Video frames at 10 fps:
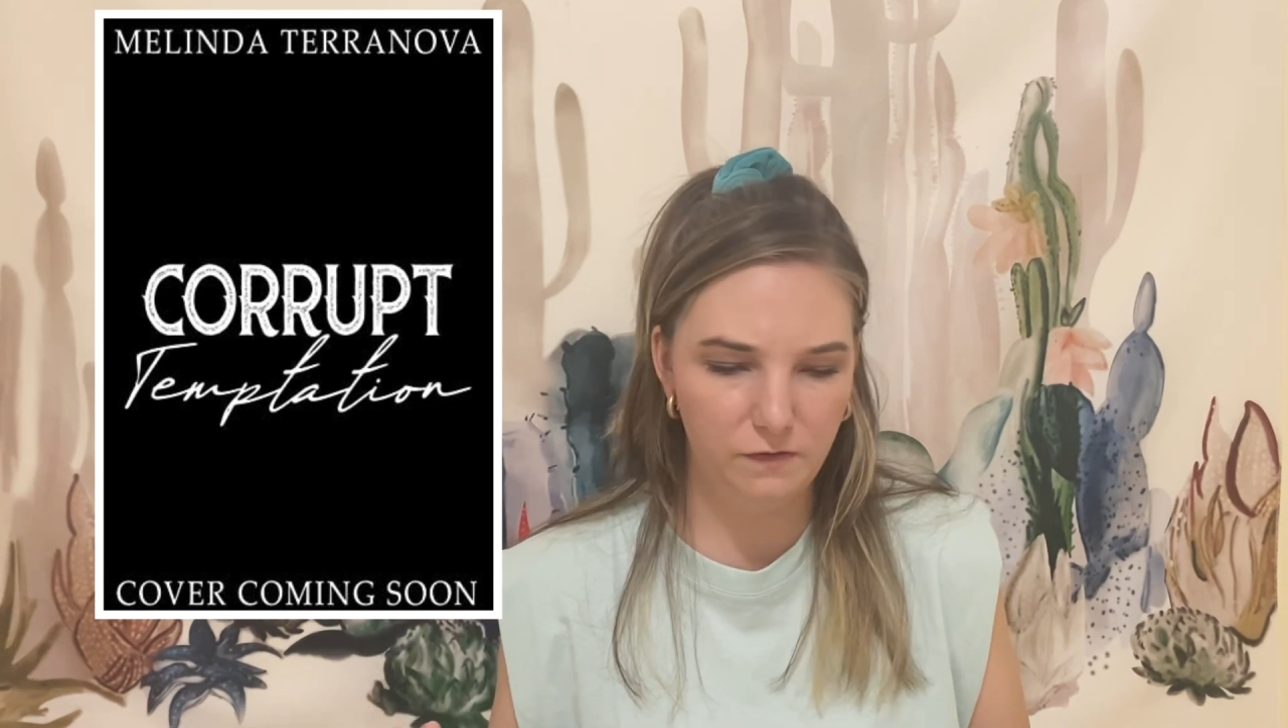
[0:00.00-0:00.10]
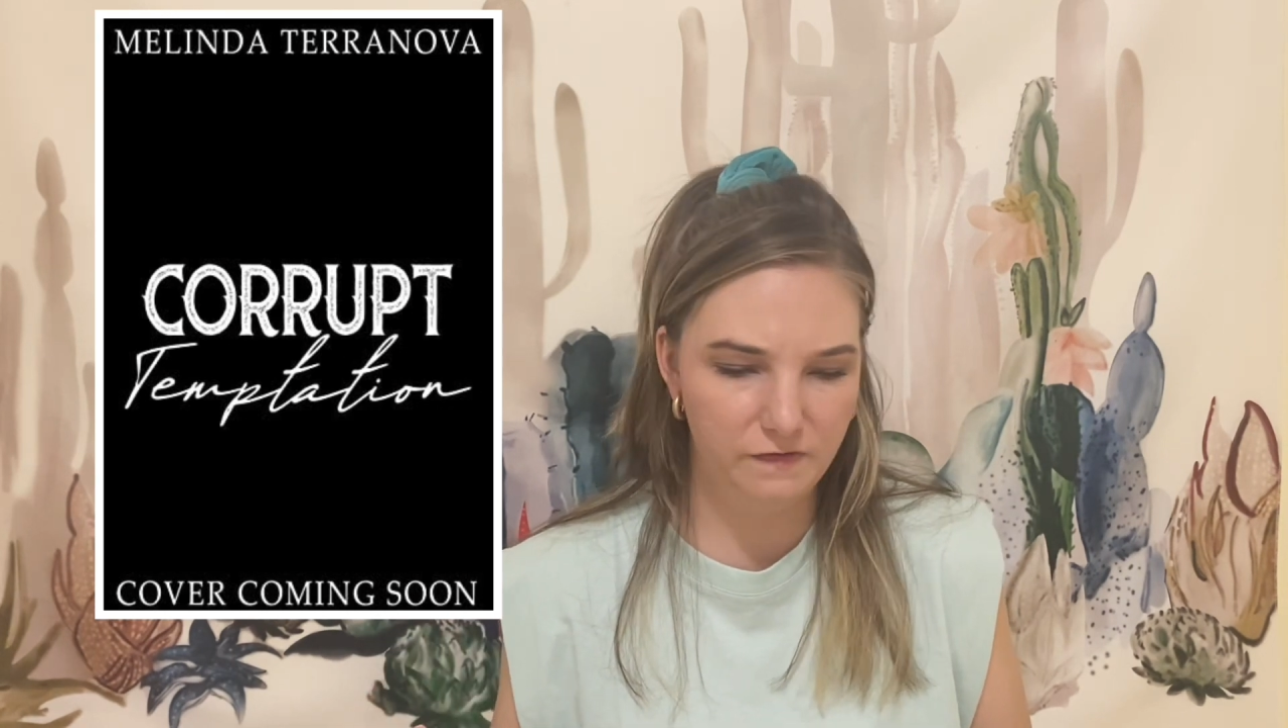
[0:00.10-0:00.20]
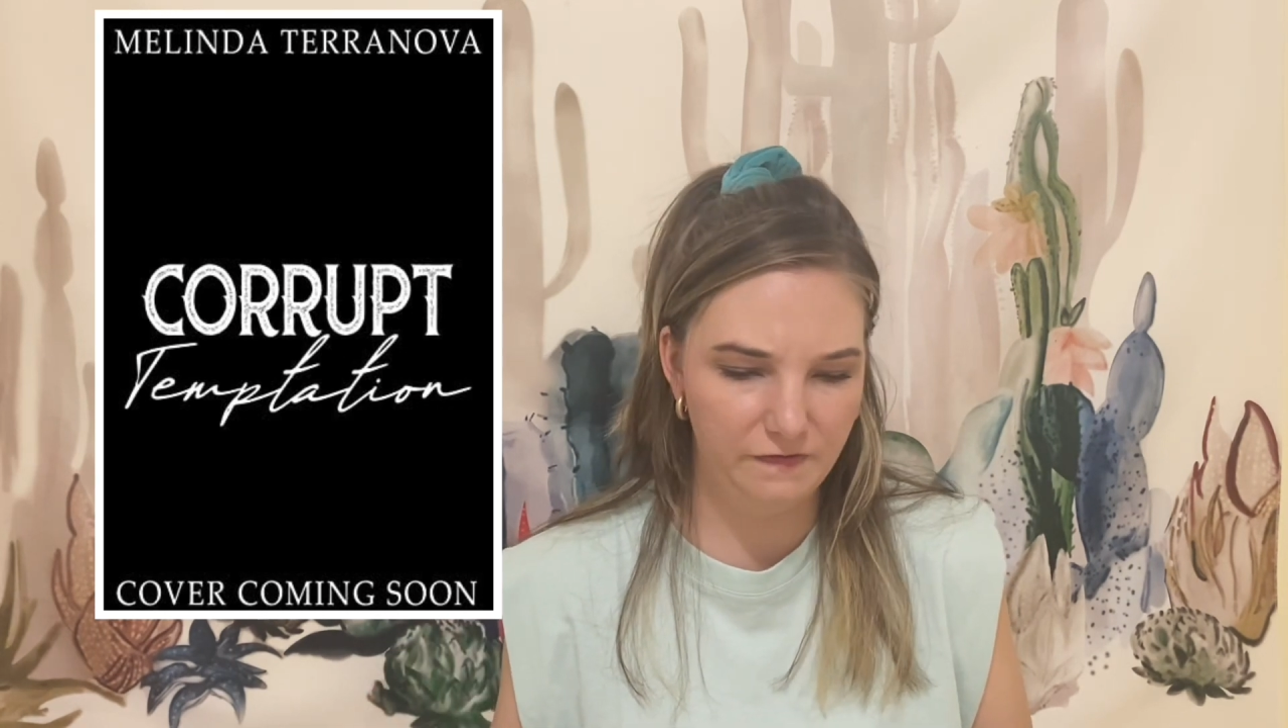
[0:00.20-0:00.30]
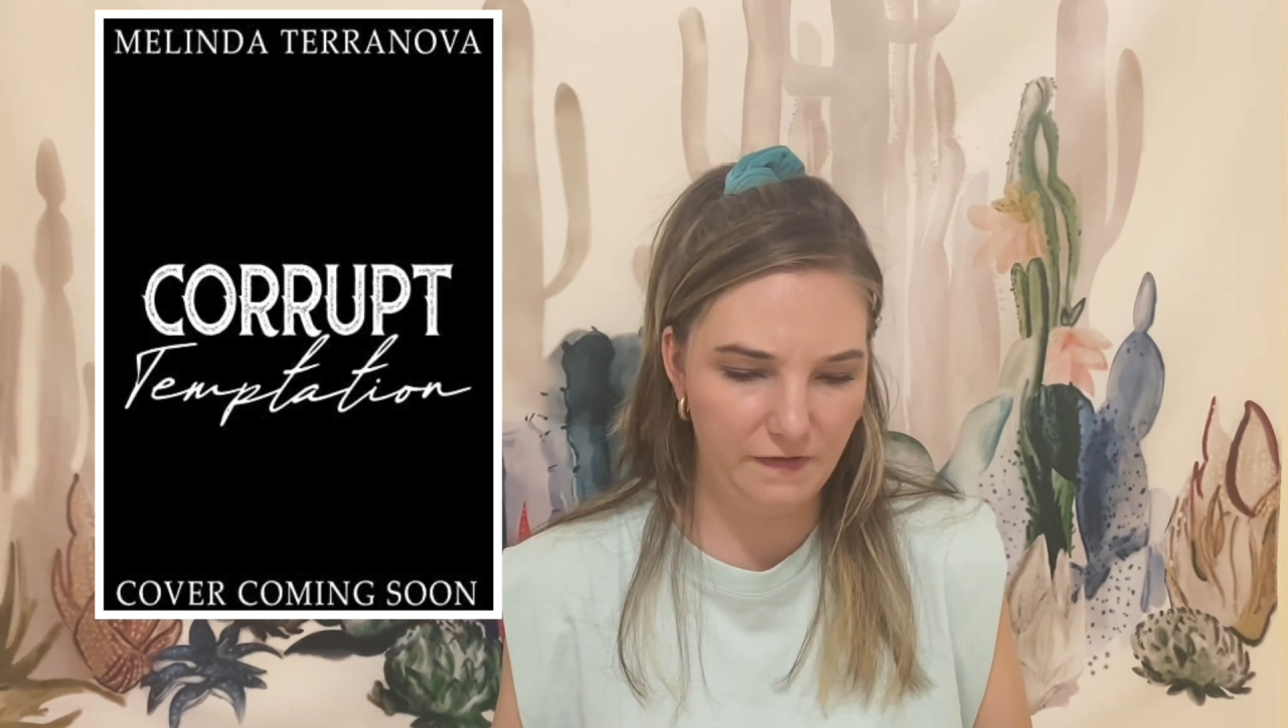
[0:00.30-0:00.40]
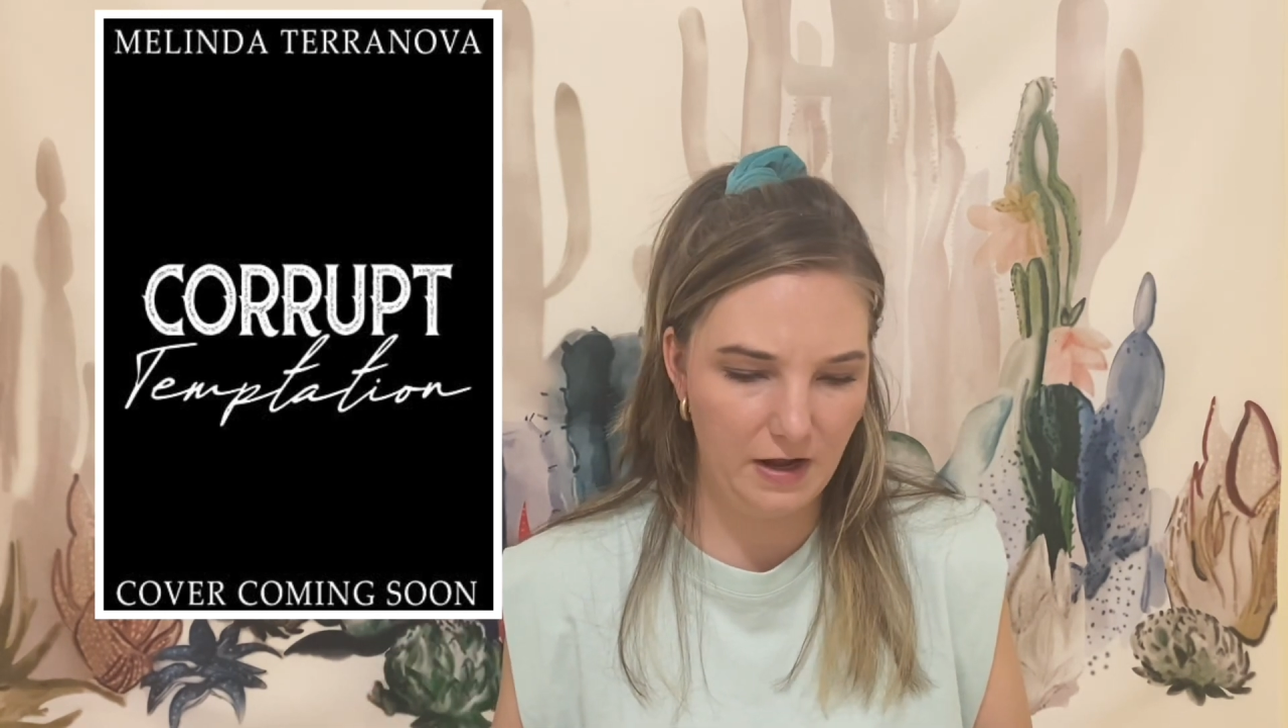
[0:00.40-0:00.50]

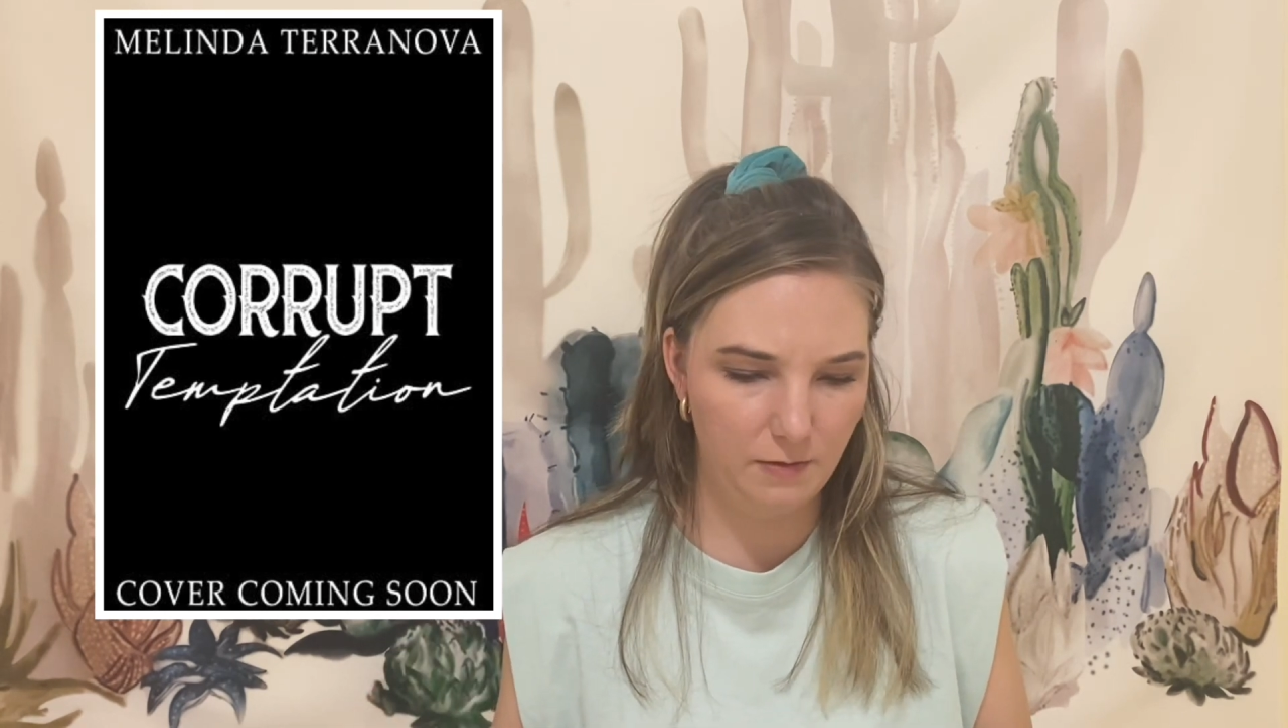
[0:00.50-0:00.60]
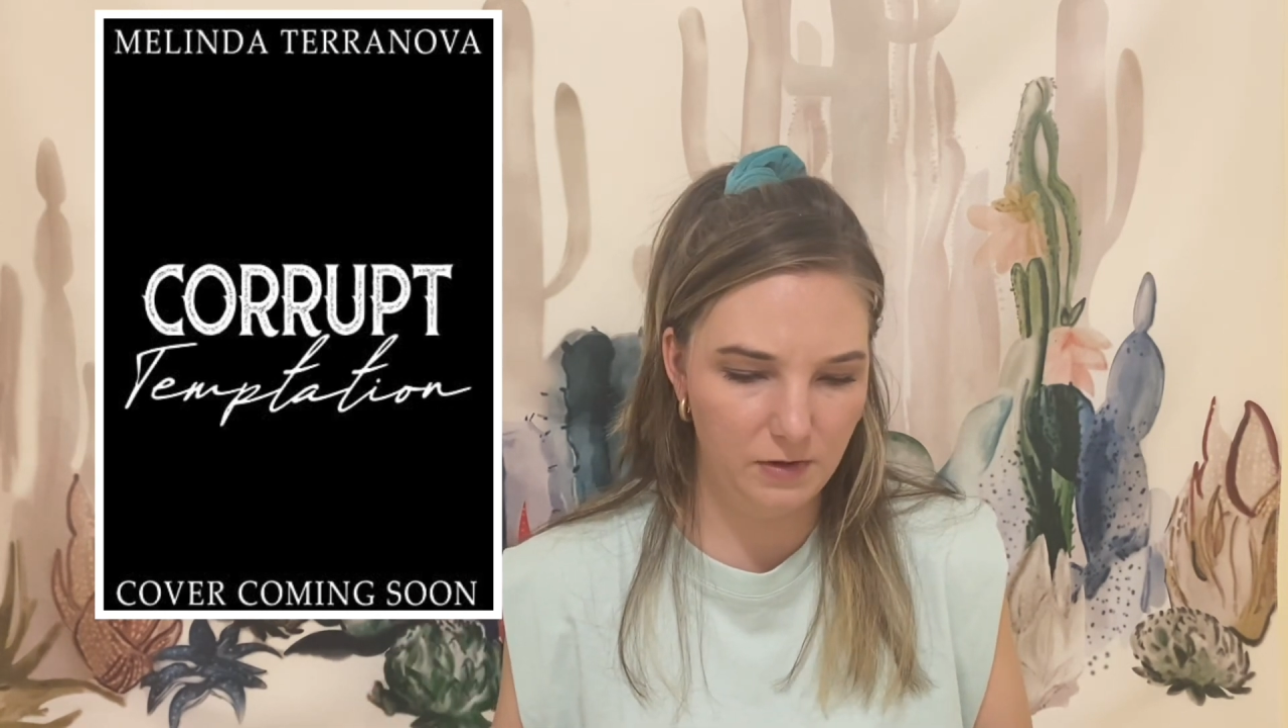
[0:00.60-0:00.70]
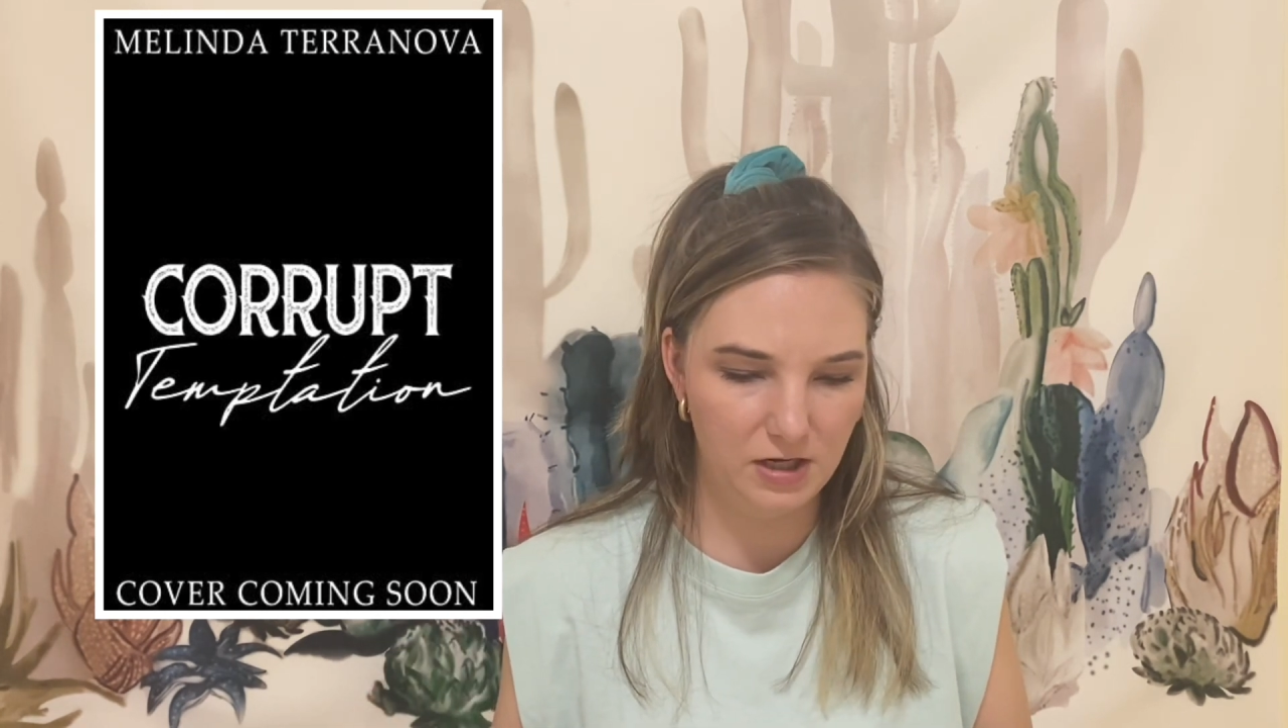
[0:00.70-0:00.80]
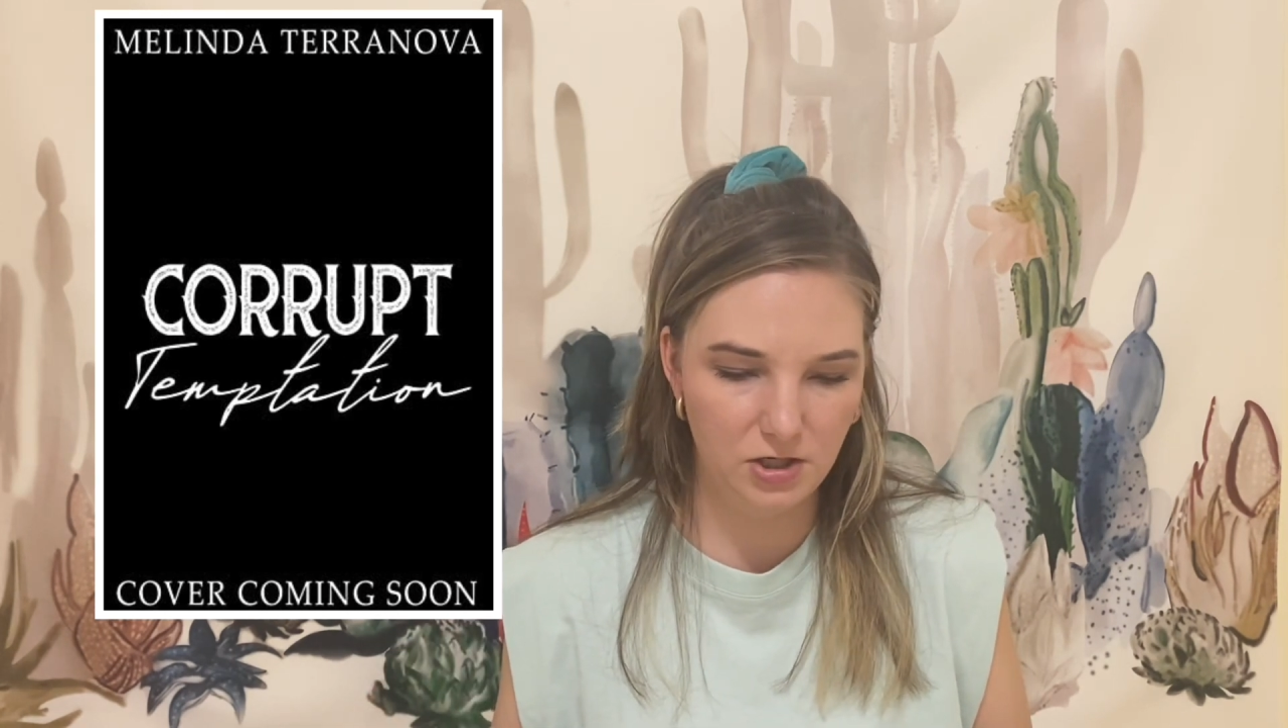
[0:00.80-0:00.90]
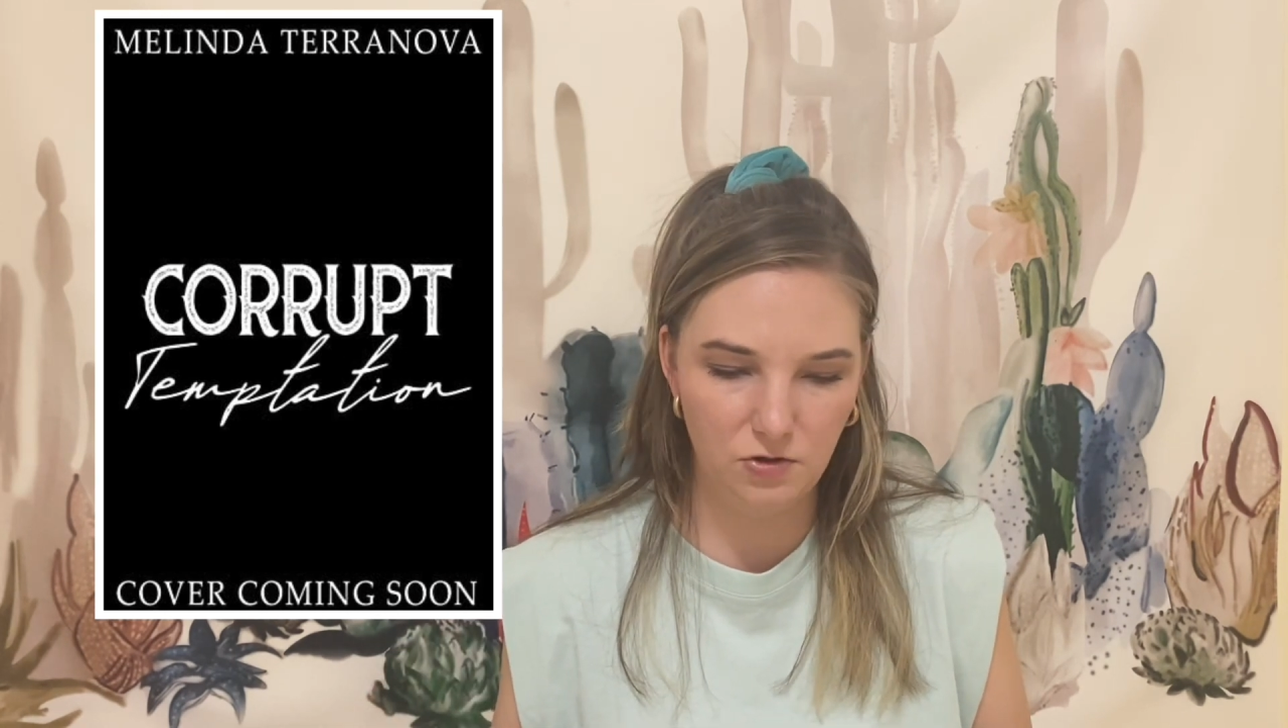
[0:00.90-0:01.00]
family,